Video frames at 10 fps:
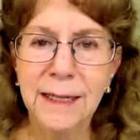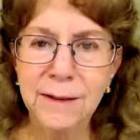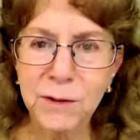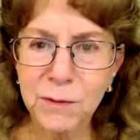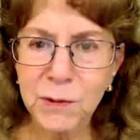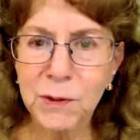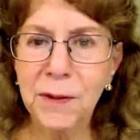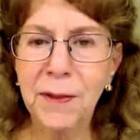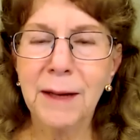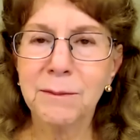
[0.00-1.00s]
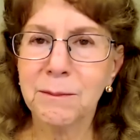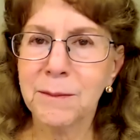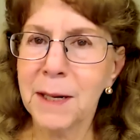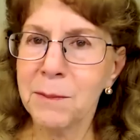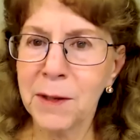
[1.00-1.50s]
it's a rule that
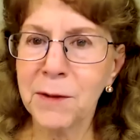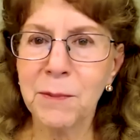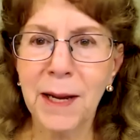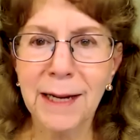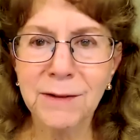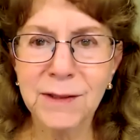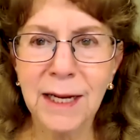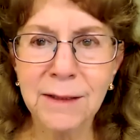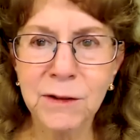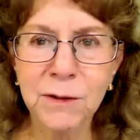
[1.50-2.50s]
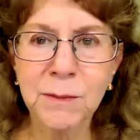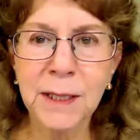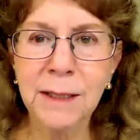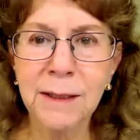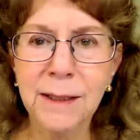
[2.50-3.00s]
my mother passed on to
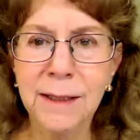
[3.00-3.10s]
me